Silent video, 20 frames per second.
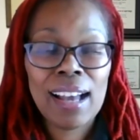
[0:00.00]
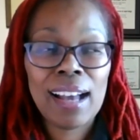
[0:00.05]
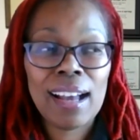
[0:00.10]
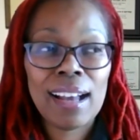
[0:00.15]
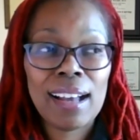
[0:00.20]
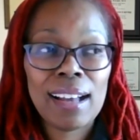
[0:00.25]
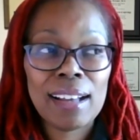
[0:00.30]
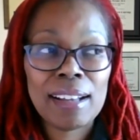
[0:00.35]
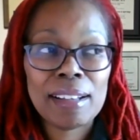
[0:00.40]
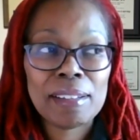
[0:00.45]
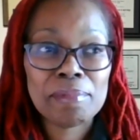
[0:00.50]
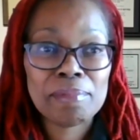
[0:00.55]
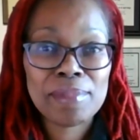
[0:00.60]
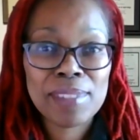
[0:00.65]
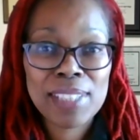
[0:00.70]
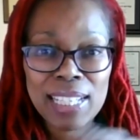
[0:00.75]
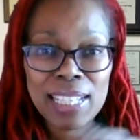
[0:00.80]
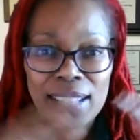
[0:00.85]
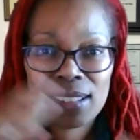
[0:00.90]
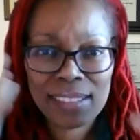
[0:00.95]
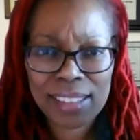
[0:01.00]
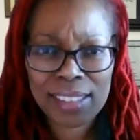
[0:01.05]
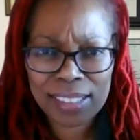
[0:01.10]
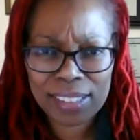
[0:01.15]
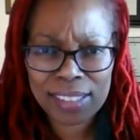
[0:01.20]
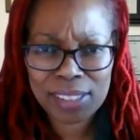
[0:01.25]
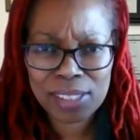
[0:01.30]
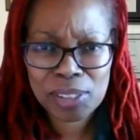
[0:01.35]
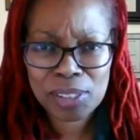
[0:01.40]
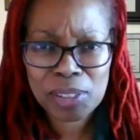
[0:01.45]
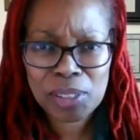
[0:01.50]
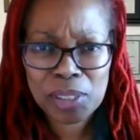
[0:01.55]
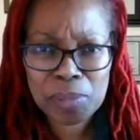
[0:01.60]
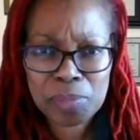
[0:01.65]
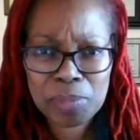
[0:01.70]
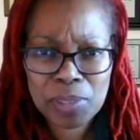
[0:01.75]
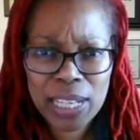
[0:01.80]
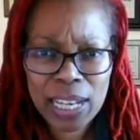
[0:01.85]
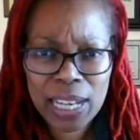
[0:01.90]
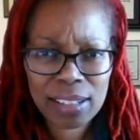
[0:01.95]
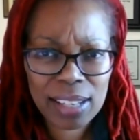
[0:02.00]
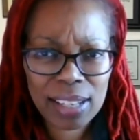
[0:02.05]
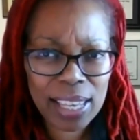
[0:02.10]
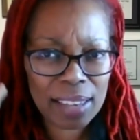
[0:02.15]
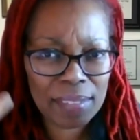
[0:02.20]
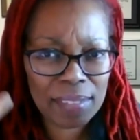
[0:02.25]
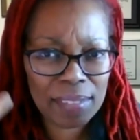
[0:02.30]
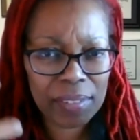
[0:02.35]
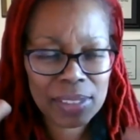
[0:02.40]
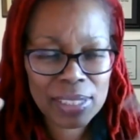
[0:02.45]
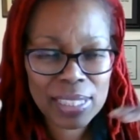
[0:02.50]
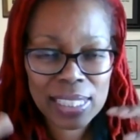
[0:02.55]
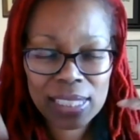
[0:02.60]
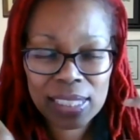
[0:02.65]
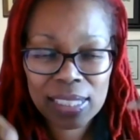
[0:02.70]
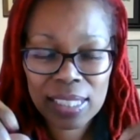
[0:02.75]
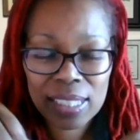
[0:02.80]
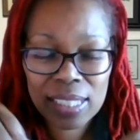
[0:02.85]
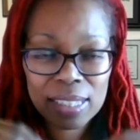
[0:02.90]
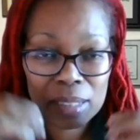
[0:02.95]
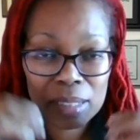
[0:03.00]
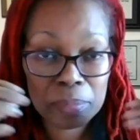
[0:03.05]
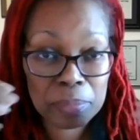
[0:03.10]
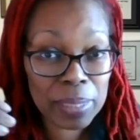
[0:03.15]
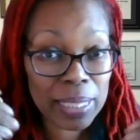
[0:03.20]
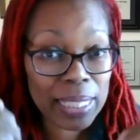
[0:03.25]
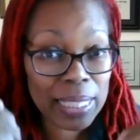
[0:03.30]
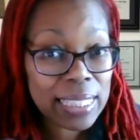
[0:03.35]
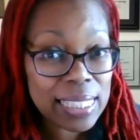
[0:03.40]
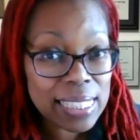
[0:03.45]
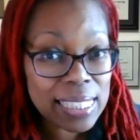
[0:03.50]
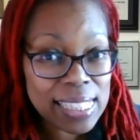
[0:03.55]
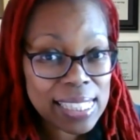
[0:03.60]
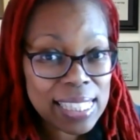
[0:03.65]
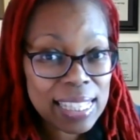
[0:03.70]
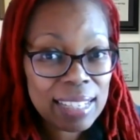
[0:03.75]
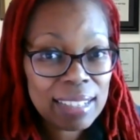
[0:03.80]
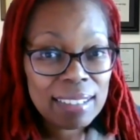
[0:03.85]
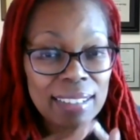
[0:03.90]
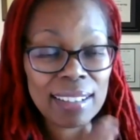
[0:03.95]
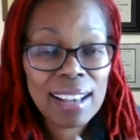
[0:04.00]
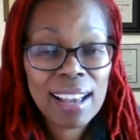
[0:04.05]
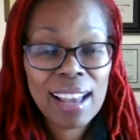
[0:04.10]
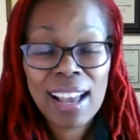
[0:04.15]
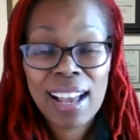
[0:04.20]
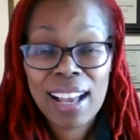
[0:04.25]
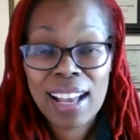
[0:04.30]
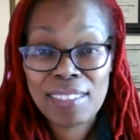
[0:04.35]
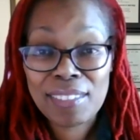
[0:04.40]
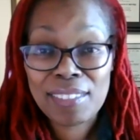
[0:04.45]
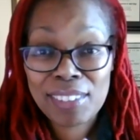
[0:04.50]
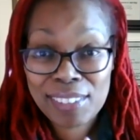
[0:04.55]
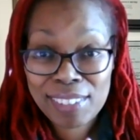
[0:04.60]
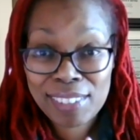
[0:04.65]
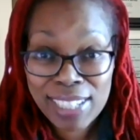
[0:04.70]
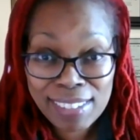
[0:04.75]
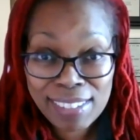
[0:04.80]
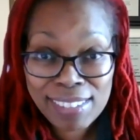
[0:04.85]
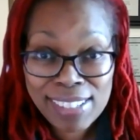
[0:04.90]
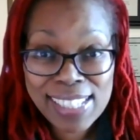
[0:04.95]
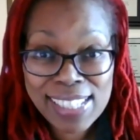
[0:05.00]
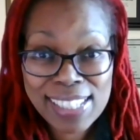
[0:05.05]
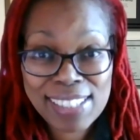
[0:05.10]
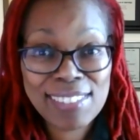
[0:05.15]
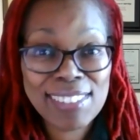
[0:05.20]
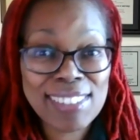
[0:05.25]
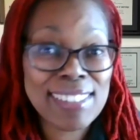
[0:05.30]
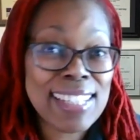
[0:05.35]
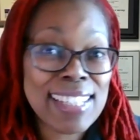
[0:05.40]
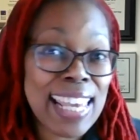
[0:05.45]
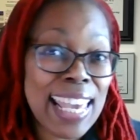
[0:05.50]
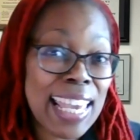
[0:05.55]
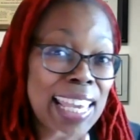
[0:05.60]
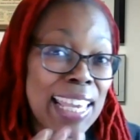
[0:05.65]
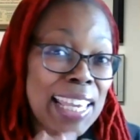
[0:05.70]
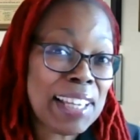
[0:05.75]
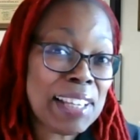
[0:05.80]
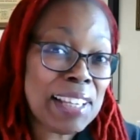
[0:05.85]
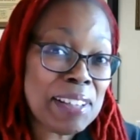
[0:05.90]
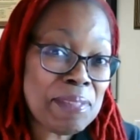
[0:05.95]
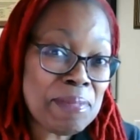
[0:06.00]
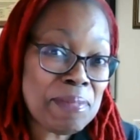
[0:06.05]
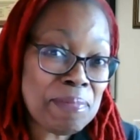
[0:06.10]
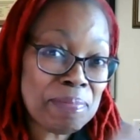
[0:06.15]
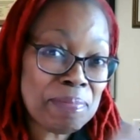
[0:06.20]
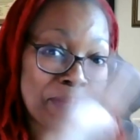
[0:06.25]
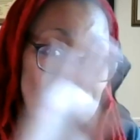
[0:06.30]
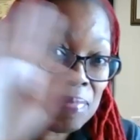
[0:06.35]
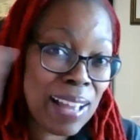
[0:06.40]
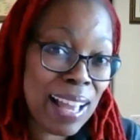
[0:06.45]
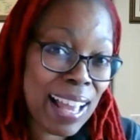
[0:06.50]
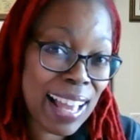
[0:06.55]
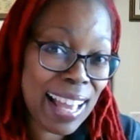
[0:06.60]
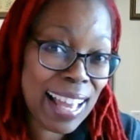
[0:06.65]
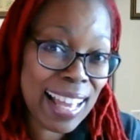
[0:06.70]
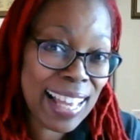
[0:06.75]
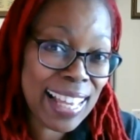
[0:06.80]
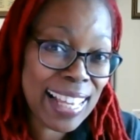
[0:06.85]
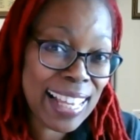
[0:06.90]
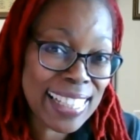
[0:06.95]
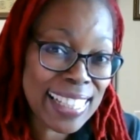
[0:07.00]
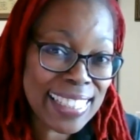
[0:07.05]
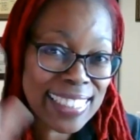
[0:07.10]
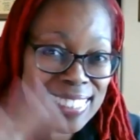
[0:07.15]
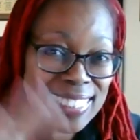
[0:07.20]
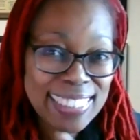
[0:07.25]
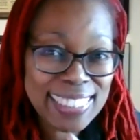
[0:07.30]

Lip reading: Check out the YouTube channel. I have everything in the playlist there. Have a great rest of your day. Bye.